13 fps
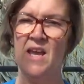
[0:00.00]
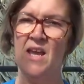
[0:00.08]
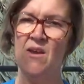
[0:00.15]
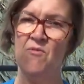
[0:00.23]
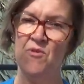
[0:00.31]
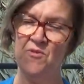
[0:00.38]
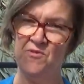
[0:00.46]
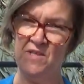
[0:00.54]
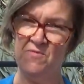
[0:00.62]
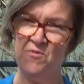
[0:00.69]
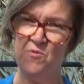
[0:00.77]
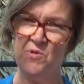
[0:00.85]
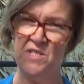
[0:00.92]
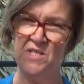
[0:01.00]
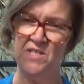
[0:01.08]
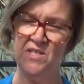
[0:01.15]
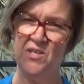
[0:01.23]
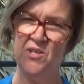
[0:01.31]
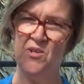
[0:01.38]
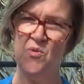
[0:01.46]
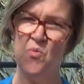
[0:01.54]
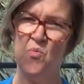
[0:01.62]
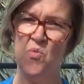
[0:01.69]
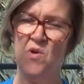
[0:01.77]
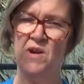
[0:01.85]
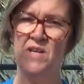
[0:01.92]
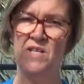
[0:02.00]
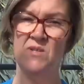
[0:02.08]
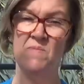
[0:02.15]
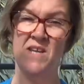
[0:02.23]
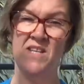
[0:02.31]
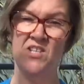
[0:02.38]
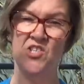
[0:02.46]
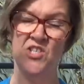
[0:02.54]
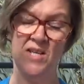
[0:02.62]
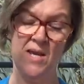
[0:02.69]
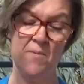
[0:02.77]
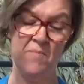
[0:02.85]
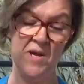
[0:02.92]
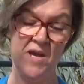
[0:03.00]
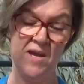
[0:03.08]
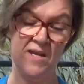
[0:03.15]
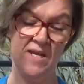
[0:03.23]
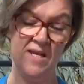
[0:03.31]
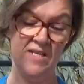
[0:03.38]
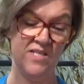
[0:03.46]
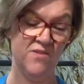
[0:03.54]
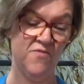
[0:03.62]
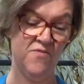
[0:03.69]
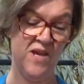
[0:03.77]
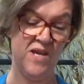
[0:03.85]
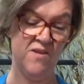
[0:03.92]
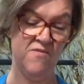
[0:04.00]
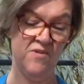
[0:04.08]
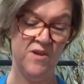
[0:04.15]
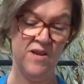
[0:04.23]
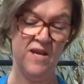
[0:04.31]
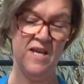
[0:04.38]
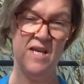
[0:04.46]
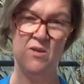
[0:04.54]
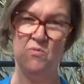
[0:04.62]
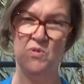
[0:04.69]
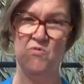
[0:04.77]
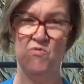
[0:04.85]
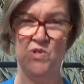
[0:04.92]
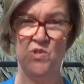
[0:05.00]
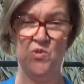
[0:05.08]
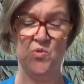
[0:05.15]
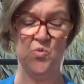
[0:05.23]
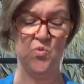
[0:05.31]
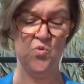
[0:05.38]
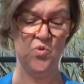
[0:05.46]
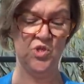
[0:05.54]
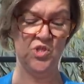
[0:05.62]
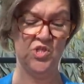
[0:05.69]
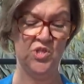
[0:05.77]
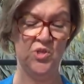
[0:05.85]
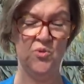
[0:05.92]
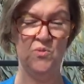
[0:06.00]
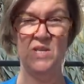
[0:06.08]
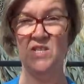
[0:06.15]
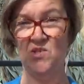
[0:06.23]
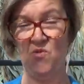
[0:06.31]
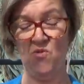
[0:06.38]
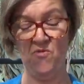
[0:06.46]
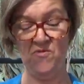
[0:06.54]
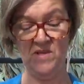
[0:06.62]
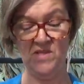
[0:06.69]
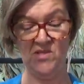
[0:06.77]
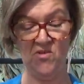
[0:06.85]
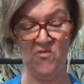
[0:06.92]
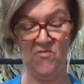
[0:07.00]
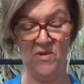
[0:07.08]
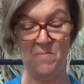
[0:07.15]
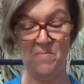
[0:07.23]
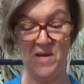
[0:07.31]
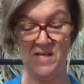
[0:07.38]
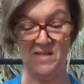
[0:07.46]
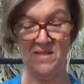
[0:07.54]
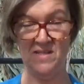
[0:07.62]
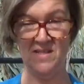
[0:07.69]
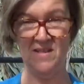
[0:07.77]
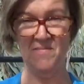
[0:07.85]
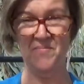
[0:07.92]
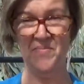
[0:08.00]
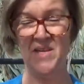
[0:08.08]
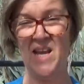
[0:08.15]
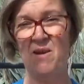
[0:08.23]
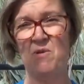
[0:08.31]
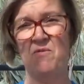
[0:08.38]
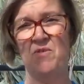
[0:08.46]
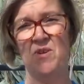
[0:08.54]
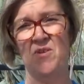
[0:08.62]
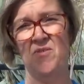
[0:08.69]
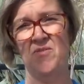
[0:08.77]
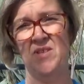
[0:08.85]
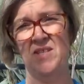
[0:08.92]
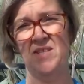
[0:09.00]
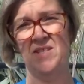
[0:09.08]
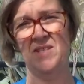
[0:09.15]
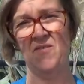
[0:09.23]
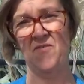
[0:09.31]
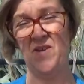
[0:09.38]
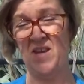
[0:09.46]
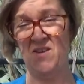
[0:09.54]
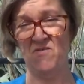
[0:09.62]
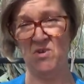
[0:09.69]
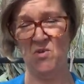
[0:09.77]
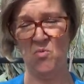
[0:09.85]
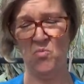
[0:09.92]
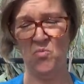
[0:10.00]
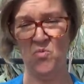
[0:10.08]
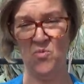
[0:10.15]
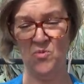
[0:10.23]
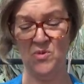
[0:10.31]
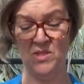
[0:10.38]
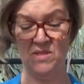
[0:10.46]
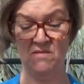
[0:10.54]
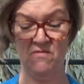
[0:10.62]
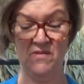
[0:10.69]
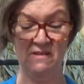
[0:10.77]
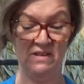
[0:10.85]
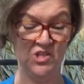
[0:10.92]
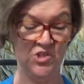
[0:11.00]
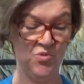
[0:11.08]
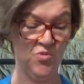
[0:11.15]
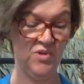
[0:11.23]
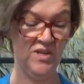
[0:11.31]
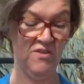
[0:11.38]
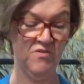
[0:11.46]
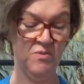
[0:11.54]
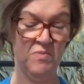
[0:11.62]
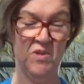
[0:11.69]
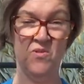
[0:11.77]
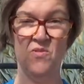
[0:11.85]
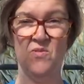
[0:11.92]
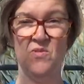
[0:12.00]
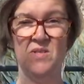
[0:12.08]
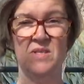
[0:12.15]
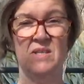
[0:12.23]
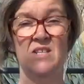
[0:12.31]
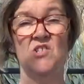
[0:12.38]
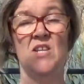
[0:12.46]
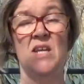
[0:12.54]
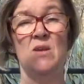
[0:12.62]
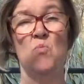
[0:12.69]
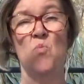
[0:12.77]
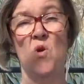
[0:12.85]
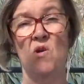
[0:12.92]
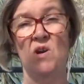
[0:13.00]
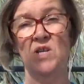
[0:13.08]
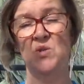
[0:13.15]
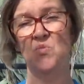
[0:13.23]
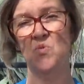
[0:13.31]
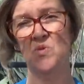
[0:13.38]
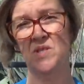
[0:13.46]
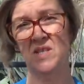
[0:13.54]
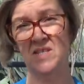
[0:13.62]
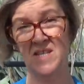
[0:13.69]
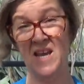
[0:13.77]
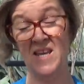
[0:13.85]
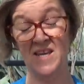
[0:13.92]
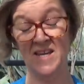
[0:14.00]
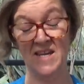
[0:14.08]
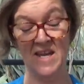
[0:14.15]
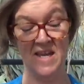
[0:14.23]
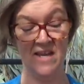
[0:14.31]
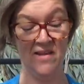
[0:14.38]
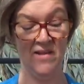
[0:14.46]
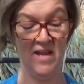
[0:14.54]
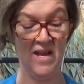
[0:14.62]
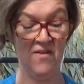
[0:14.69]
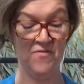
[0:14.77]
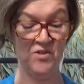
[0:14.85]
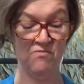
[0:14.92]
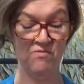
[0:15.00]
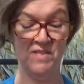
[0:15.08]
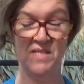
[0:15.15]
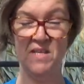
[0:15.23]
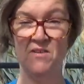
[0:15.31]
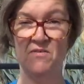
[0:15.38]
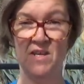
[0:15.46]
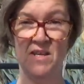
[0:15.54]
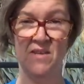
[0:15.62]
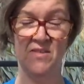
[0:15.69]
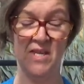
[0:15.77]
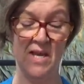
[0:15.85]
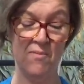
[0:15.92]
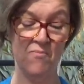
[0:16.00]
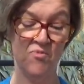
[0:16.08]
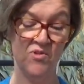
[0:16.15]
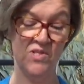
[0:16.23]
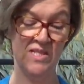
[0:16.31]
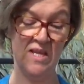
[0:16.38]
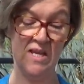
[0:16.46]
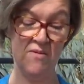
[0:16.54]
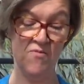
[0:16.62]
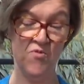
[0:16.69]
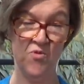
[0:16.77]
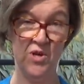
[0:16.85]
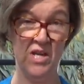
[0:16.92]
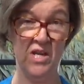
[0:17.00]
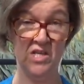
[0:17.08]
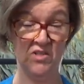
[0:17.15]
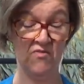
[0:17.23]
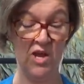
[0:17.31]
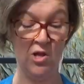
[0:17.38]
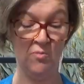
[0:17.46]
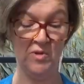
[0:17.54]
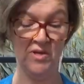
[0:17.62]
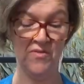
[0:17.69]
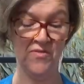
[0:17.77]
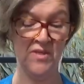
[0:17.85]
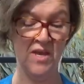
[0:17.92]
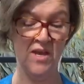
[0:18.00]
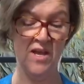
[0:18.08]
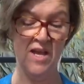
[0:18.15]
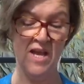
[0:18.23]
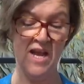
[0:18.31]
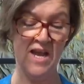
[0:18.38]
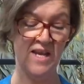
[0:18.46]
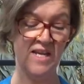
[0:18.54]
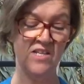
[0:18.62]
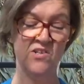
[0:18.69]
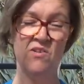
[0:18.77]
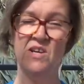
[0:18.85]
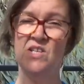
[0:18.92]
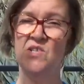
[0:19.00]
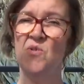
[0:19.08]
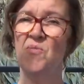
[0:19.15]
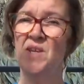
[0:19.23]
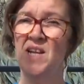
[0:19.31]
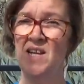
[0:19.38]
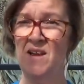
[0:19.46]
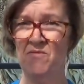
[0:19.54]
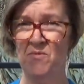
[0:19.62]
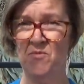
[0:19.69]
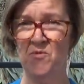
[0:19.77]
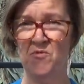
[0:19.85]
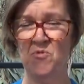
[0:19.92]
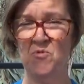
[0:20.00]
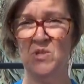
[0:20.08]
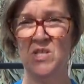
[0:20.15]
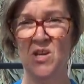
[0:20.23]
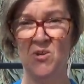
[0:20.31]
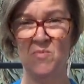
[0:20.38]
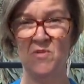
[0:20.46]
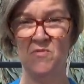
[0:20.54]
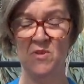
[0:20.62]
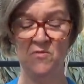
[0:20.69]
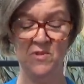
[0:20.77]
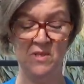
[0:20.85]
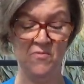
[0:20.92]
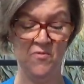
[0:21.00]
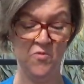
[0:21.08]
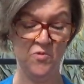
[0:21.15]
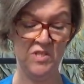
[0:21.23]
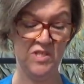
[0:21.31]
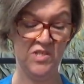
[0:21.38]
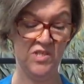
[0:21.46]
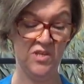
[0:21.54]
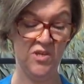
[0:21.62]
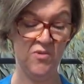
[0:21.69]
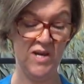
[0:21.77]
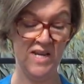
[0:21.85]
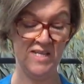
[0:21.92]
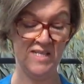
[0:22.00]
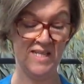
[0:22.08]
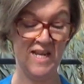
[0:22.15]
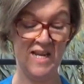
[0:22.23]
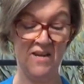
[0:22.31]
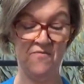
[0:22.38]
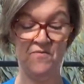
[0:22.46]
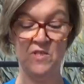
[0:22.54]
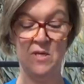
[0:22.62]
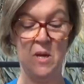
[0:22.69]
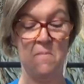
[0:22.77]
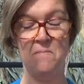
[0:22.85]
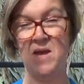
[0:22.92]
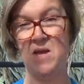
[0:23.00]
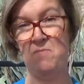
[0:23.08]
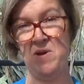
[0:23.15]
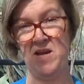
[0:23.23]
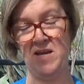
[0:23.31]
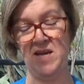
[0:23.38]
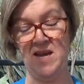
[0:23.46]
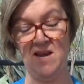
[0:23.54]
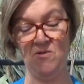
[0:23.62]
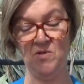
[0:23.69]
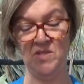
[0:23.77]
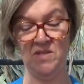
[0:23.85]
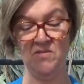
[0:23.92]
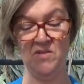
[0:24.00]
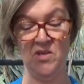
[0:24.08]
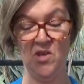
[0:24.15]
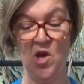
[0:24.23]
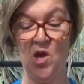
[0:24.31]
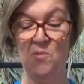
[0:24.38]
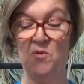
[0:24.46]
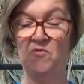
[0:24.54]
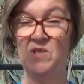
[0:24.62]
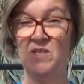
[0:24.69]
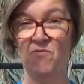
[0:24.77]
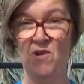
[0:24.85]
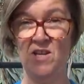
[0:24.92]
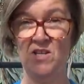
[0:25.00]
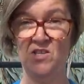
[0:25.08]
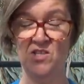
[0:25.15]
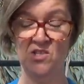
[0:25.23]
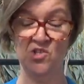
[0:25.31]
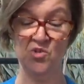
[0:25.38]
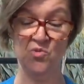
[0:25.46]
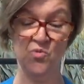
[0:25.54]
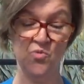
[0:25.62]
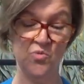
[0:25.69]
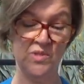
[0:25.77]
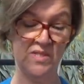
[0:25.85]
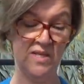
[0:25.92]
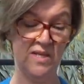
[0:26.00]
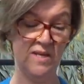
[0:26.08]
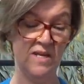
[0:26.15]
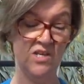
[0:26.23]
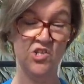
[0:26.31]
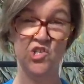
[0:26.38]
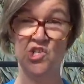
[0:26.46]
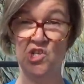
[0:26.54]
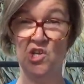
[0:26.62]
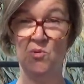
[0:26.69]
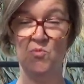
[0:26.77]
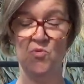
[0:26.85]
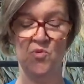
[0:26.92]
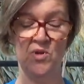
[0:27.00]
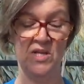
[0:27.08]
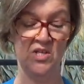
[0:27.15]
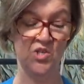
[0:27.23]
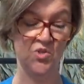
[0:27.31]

In 1542, Wyatt managed to get back into favour. He was restored to his office of ambassador. However, this favour was very short-lived because actually Wyatt was taken ill after receiving the Emperor's envoy at Falmouth. And he died on the 11th of October 1542 at Clifton Maybank House, the home of his friend Sir John Horsey in Sherborne in